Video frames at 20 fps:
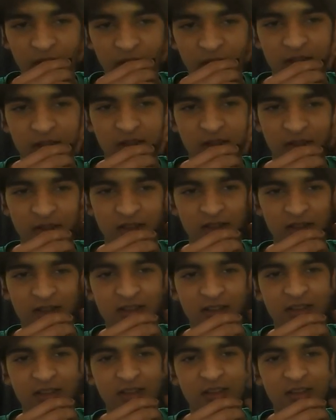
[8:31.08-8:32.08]
Yeah,
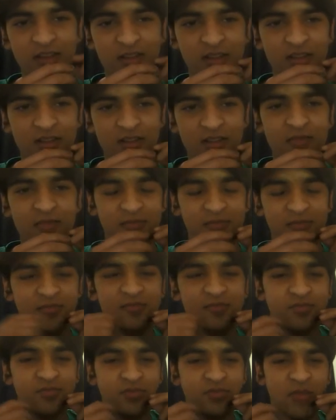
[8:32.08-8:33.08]
I guess so.
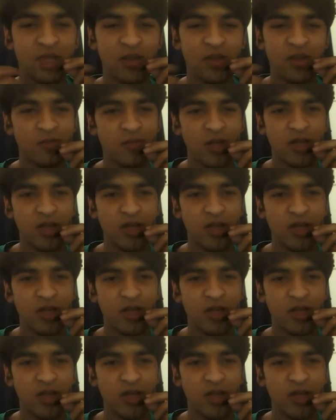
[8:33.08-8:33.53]
You're right. But,